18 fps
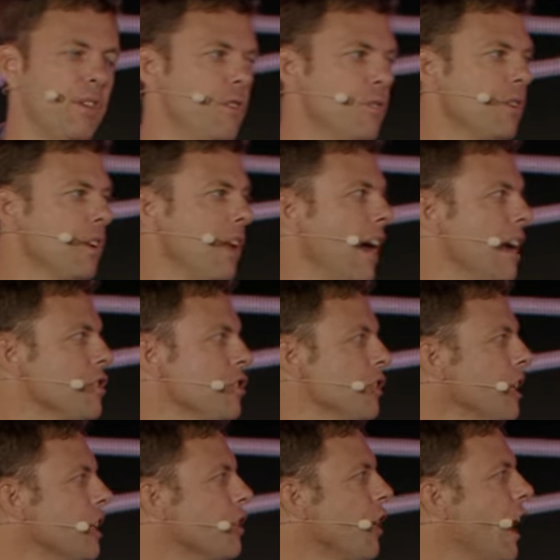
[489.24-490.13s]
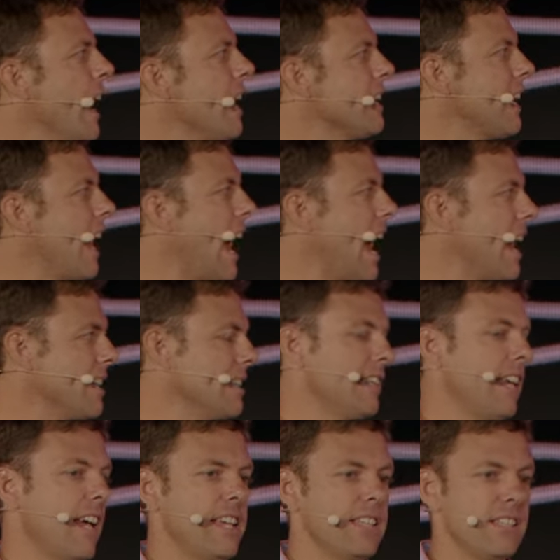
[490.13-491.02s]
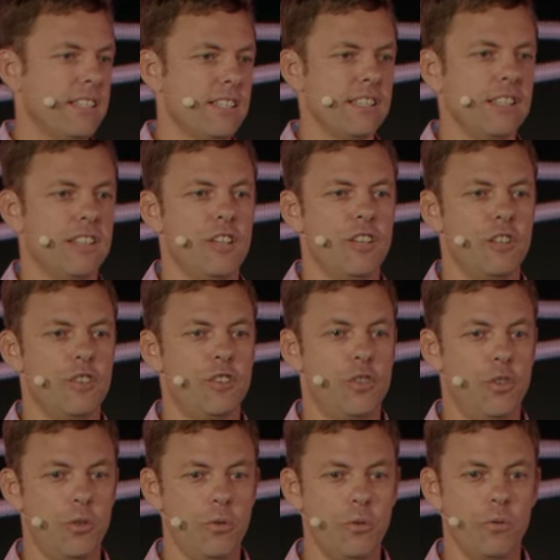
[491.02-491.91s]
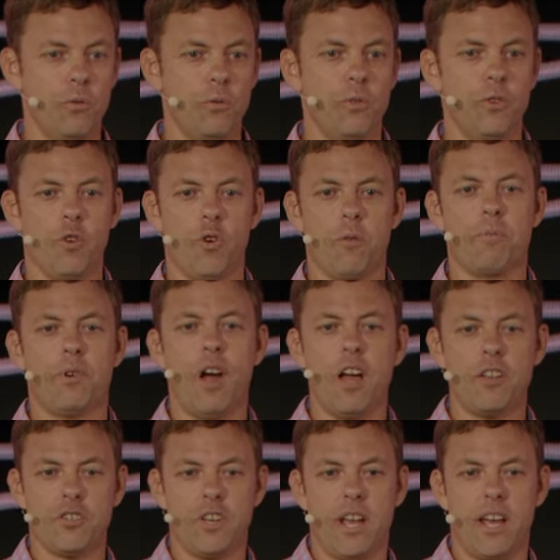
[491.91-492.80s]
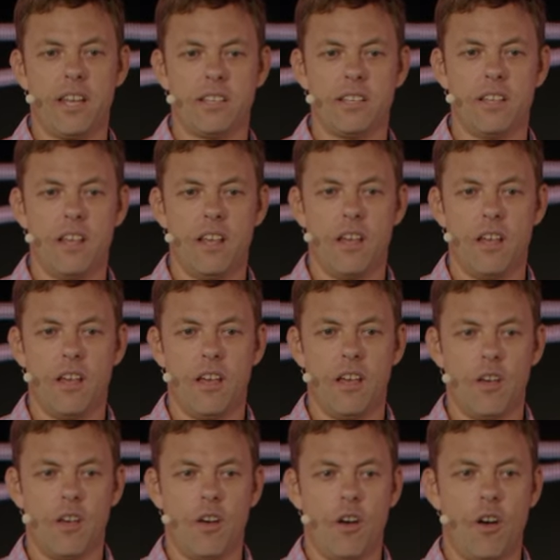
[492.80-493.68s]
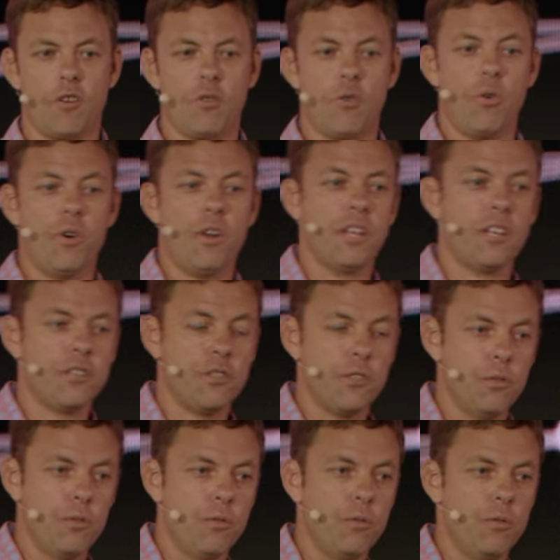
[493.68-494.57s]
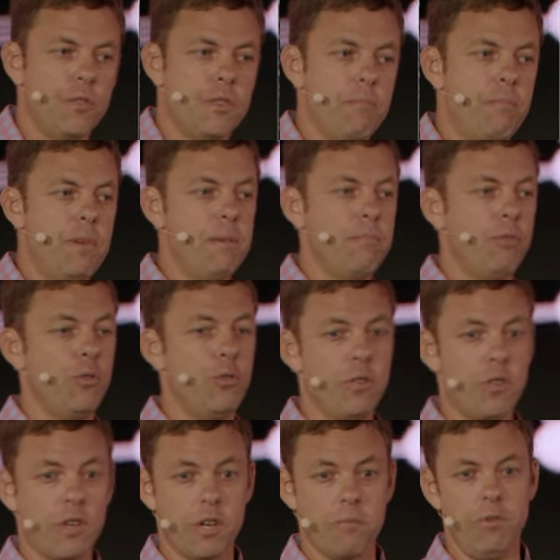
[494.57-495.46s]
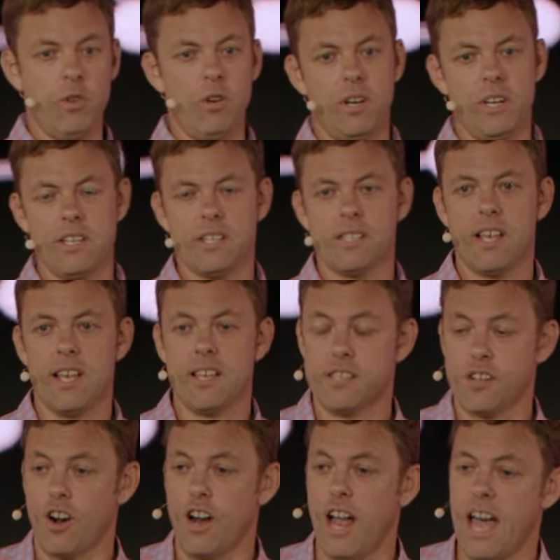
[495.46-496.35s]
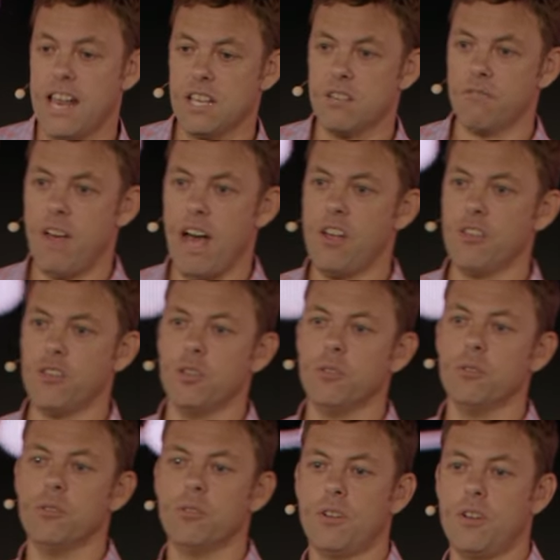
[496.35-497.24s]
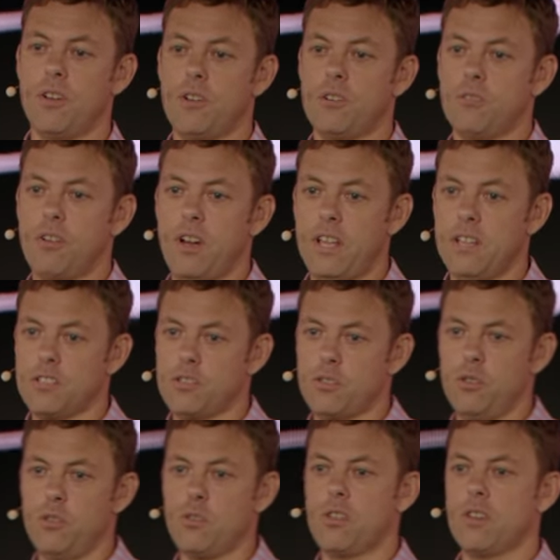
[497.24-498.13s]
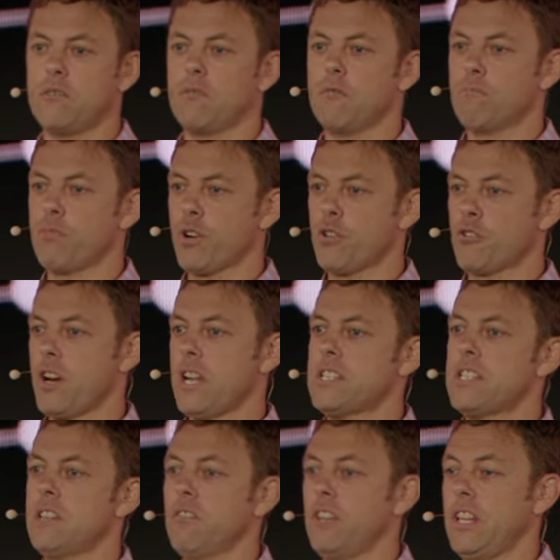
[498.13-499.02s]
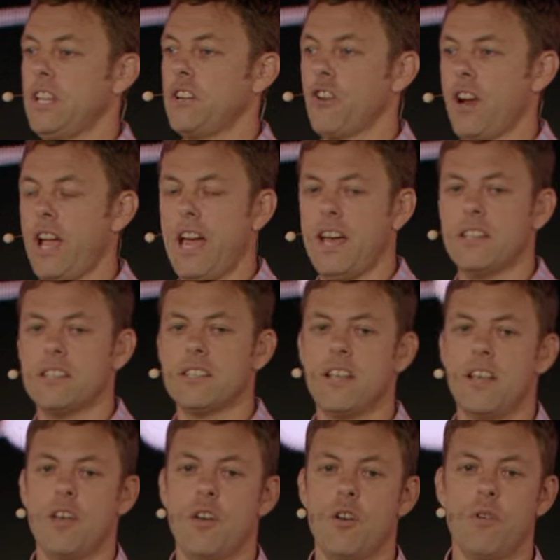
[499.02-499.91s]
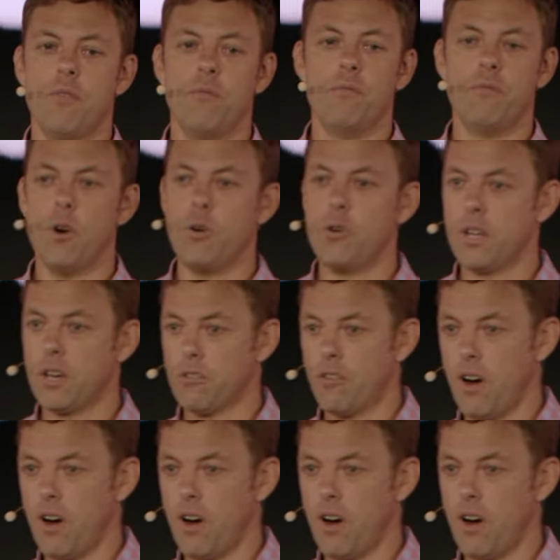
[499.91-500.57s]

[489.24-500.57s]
you can actually grant access to your project according to the people who the community says are adding value, right? So you can progressively grant voting